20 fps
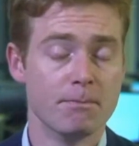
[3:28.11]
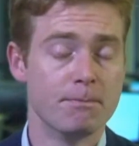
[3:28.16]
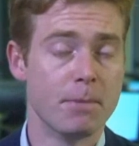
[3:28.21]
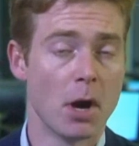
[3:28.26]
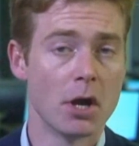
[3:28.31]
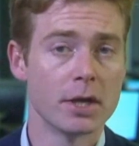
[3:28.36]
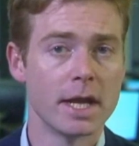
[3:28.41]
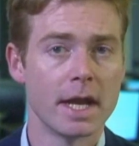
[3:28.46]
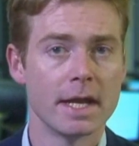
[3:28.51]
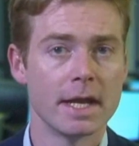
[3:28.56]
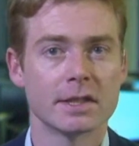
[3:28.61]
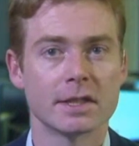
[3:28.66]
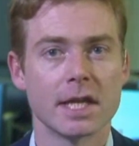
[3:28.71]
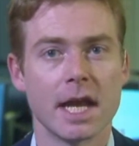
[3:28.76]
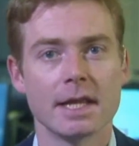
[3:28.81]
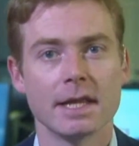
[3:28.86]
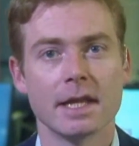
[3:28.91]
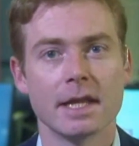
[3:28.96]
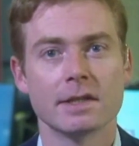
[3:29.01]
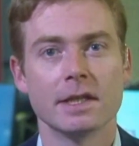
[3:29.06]
Barnier is
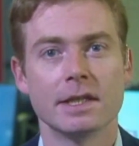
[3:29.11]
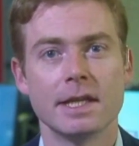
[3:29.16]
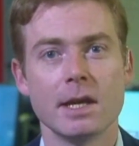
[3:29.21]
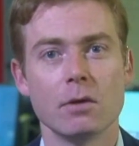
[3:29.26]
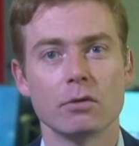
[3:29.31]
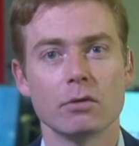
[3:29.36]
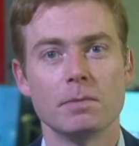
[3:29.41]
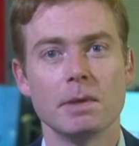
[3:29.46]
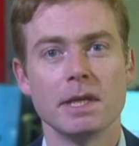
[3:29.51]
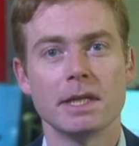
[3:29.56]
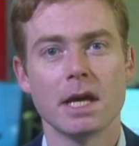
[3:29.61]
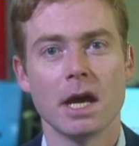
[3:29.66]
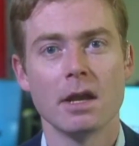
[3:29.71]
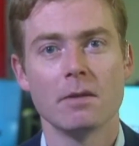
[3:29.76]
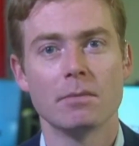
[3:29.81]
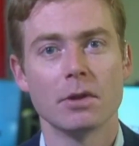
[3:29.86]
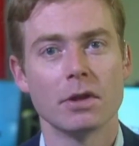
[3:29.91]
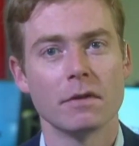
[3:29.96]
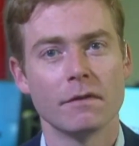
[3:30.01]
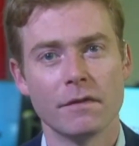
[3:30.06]
saying there's a deal to be
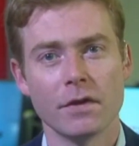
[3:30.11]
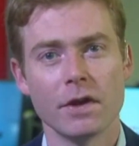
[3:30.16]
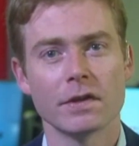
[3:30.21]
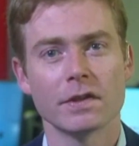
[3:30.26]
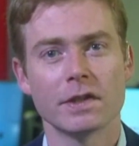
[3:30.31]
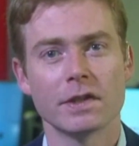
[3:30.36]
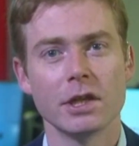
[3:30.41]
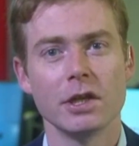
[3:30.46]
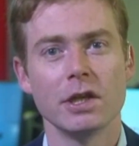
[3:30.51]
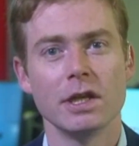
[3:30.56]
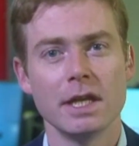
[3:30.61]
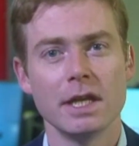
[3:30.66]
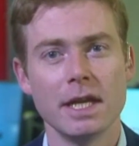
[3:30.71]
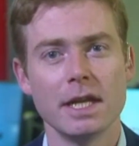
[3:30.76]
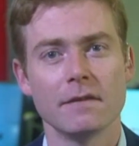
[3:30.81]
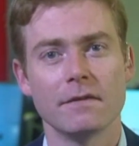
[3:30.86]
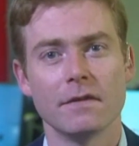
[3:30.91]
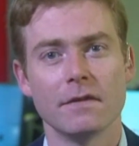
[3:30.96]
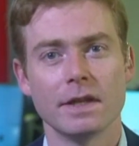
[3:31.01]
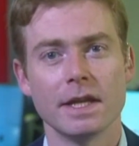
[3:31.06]
done, but the first thing you
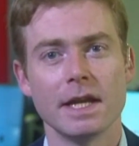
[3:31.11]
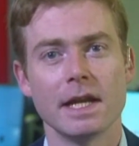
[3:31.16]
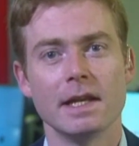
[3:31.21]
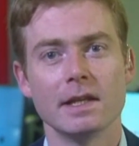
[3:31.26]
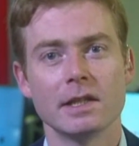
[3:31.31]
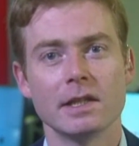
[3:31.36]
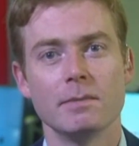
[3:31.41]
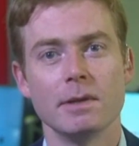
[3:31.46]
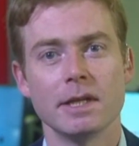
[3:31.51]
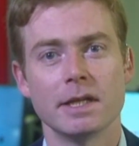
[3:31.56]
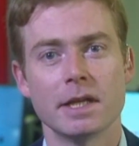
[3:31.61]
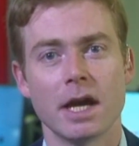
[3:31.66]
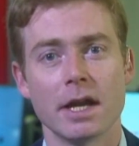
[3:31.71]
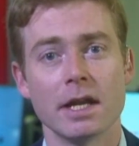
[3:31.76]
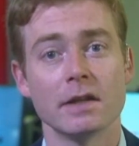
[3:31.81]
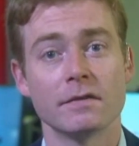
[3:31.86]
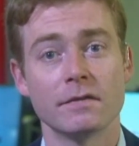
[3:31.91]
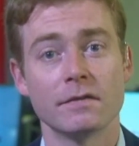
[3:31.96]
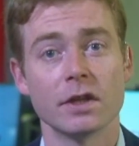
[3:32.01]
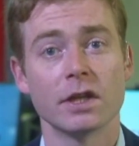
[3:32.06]
need, if a deal is to be
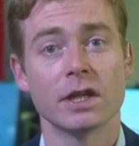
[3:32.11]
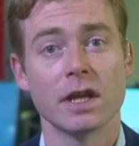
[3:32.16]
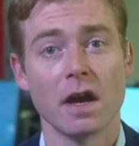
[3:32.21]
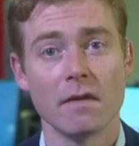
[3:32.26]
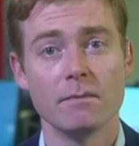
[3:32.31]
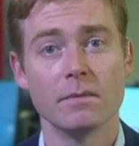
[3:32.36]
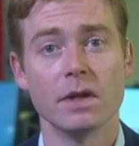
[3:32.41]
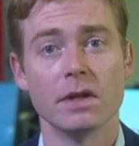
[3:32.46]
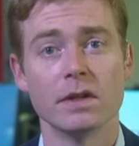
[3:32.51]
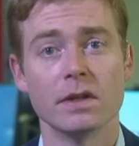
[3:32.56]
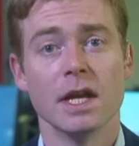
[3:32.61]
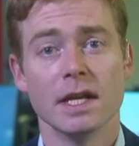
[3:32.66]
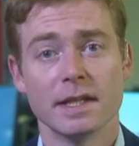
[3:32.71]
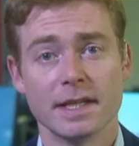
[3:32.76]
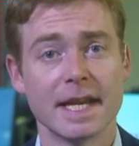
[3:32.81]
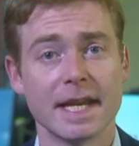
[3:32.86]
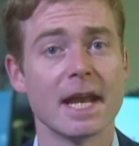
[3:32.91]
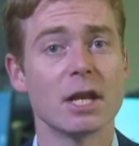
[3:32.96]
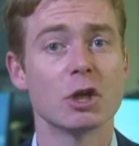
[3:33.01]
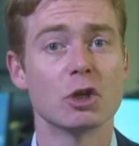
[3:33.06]
done, is for the government
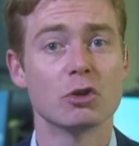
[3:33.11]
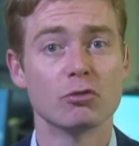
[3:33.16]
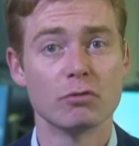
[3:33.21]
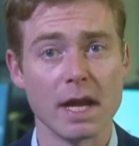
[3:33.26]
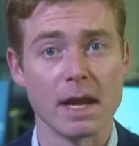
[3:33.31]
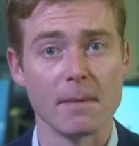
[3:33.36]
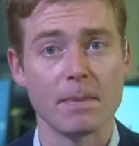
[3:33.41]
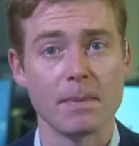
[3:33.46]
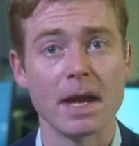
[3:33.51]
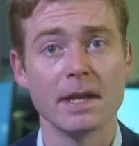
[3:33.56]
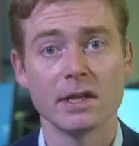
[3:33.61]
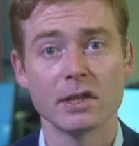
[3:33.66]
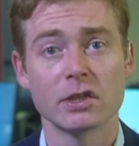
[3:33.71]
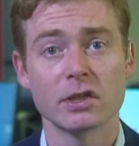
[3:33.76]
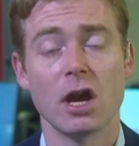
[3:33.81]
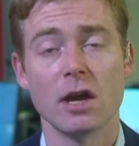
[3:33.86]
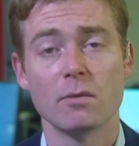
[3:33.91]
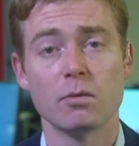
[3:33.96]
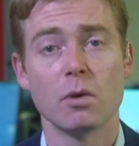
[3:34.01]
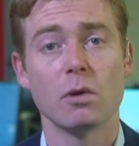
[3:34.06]
to get a grip and
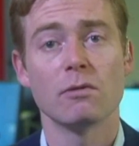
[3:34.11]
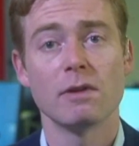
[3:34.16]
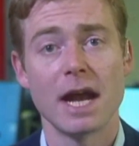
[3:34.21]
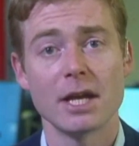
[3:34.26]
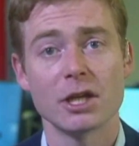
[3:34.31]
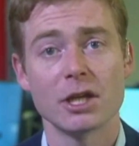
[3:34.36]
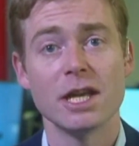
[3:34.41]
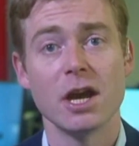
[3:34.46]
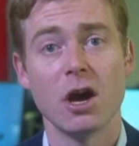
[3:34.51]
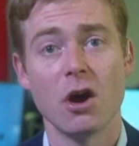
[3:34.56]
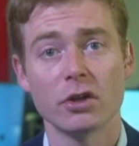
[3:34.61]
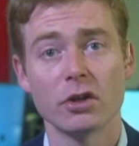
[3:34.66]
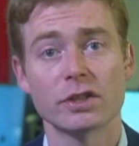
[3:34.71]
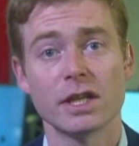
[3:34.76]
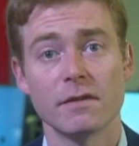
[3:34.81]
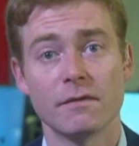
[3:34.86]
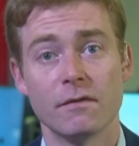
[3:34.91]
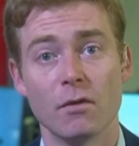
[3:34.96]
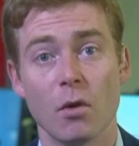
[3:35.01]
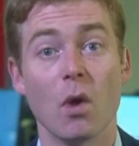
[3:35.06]
decide what we're actually
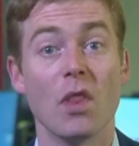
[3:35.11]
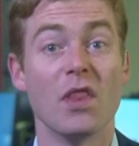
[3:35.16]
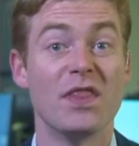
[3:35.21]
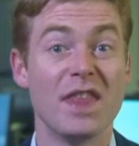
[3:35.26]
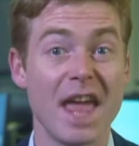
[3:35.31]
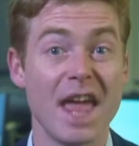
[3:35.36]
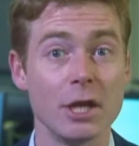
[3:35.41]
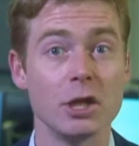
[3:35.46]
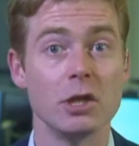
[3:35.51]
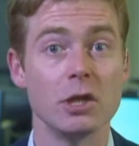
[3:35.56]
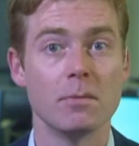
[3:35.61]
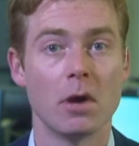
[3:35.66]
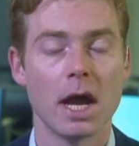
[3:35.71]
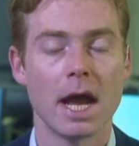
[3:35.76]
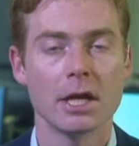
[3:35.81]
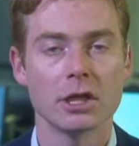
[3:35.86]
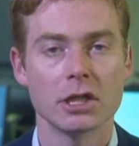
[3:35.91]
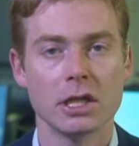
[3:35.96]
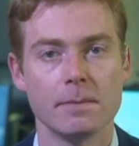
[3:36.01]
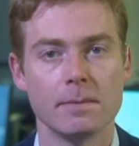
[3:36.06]
asking for. Then you
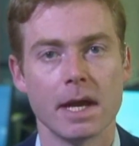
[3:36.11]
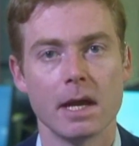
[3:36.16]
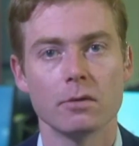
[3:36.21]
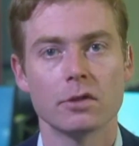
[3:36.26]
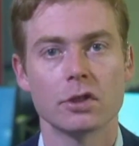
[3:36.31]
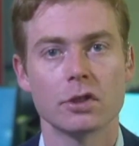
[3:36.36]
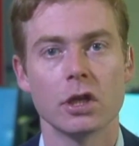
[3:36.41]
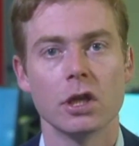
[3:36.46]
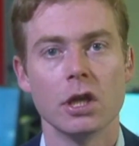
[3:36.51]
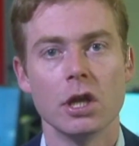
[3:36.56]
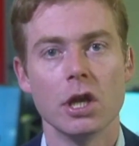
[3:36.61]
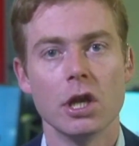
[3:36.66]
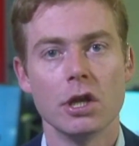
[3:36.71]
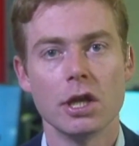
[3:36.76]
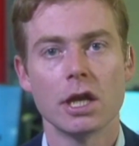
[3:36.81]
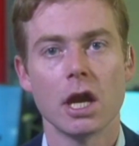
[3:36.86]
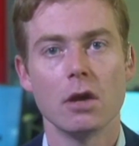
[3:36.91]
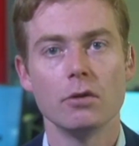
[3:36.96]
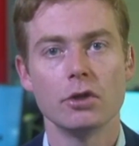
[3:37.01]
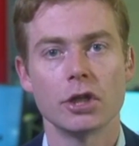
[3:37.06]
might actually be able to
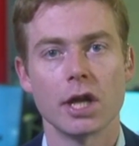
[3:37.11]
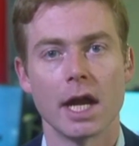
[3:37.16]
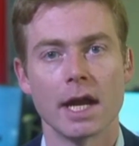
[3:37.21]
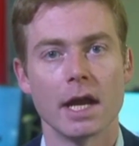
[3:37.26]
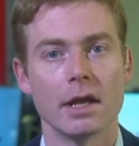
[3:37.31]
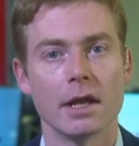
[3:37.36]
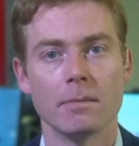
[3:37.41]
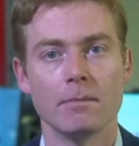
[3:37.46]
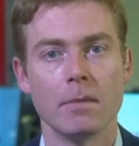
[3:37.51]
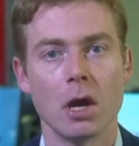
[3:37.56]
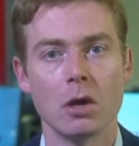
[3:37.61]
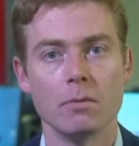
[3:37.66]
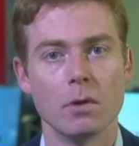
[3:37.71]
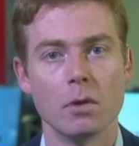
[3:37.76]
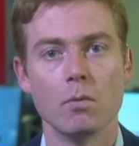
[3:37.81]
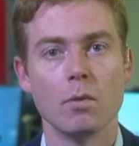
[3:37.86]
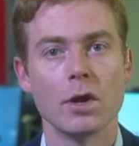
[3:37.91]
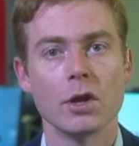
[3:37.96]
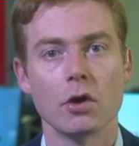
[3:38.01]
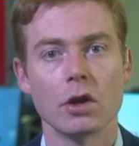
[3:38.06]
negotiate. At the
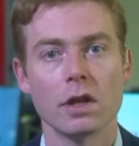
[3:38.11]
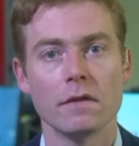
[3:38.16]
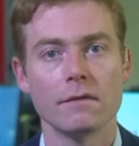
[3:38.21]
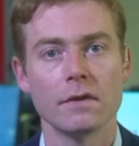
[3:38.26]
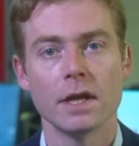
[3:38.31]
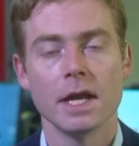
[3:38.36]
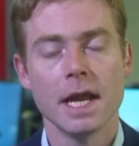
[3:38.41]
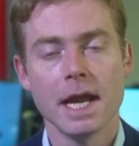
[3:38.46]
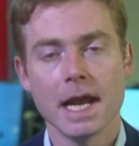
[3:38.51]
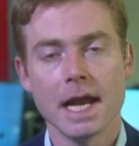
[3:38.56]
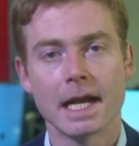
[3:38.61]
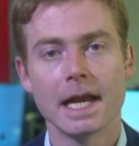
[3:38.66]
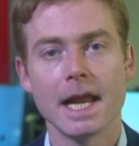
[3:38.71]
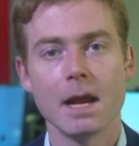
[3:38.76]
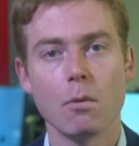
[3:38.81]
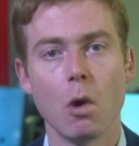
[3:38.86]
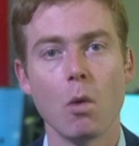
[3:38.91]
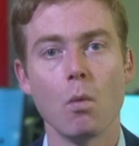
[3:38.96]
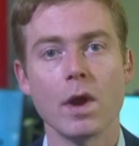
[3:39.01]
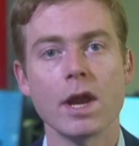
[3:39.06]
moment, we're not even
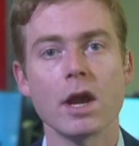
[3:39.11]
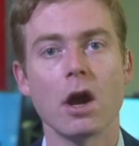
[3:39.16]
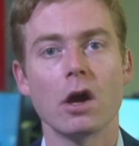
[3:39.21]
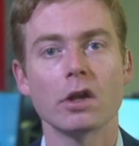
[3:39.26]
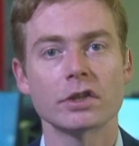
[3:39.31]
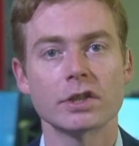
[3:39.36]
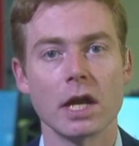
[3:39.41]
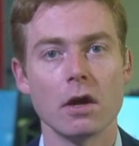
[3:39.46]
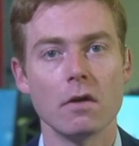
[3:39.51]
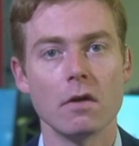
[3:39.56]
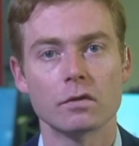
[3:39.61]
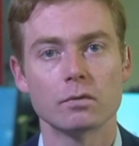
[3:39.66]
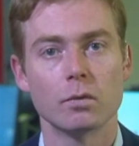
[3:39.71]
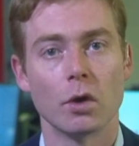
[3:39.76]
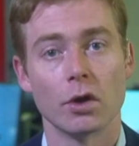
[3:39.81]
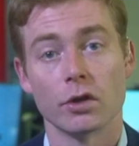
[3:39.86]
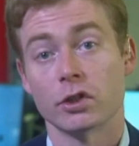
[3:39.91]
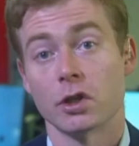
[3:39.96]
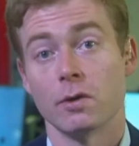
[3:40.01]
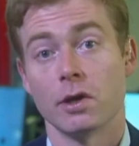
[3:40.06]
clear what we ourselves
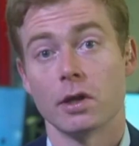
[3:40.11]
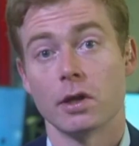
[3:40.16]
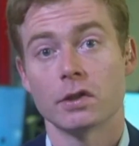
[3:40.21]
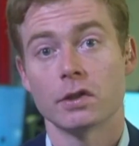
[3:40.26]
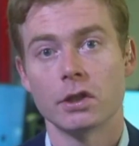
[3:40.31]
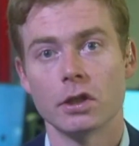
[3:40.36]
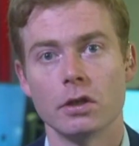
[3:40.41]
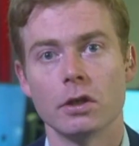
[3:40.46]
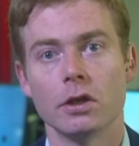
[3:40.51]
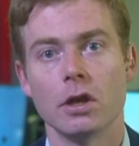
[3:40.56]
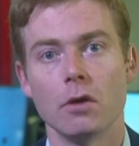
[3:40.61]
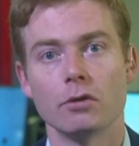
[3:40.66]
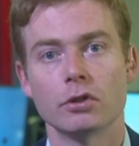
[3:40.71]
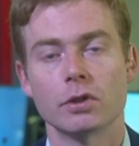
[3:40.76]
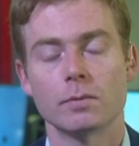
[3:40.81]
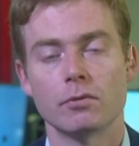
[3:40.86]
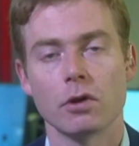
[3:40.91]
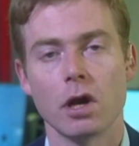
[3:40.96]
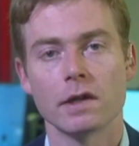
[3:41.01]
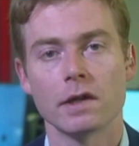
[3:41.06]
want, so it's no
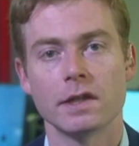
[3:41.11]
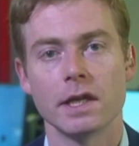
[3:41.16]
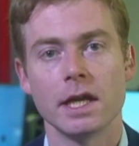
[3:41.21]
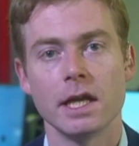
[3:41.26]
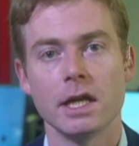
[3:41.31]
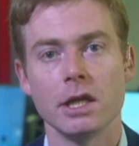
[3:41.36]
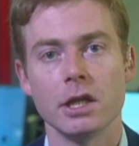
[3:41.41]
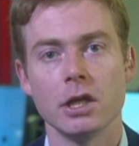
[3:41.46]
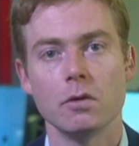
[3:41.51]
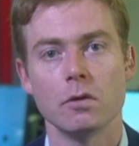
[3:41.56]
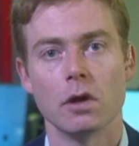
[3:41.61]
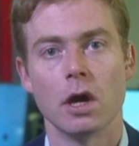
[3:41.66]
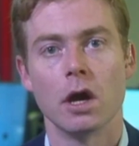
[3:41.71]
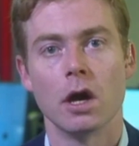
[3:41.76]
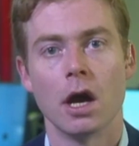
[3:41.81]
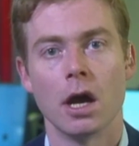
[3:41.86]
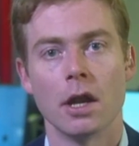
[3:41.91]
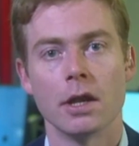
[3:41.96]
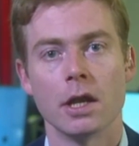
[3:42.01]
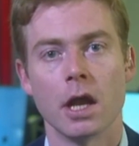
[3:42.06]
surprise the EU
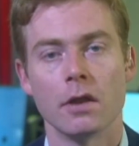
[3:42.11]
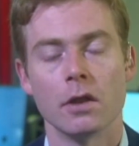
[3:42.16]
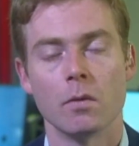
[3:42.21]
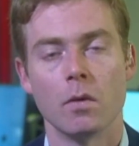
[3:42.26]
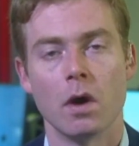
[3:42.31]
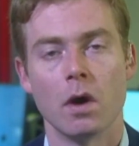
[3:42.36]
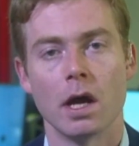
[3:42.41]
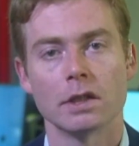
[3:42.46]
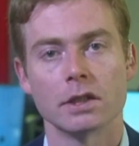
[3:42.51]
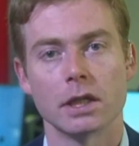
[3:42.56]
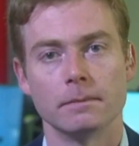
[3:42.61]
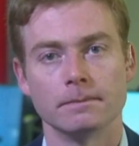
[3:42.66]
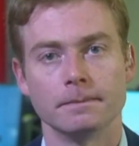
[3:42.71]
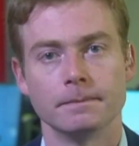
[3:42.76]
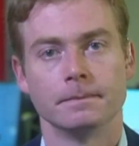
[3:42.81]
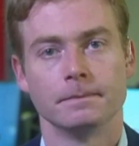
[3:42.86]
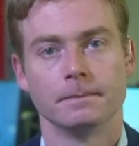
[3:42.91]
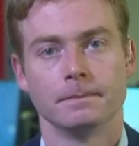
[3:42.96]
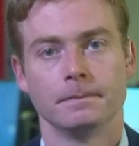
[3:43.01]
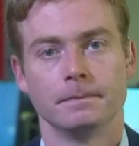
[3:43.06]
are none the wiser.